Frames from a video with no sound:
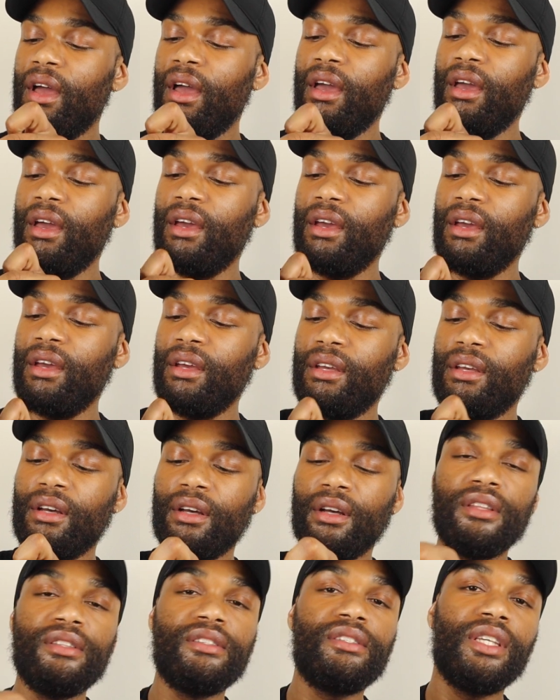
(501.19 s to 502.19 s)
a
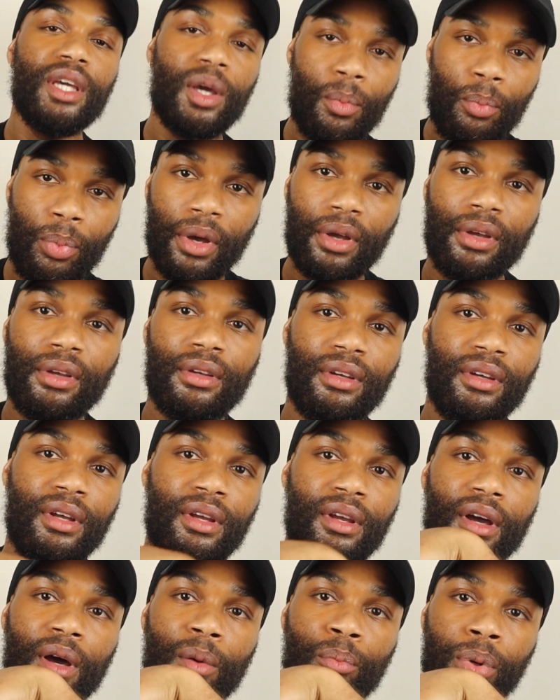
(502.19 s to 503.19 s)
unzip,
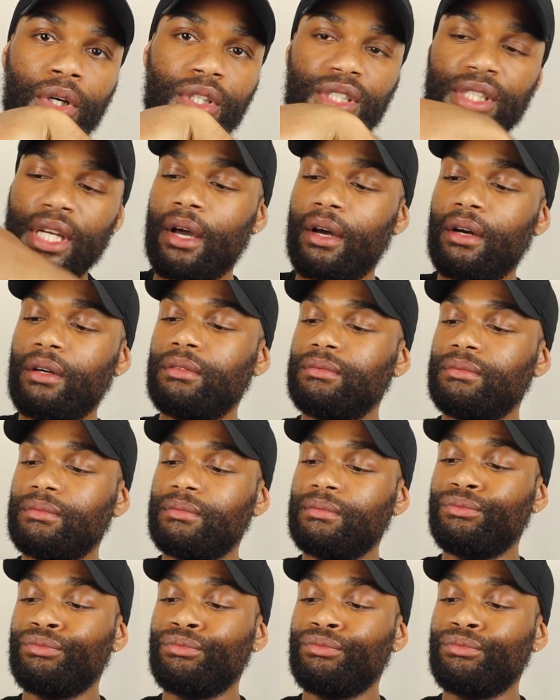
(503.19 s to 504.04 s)
a push out,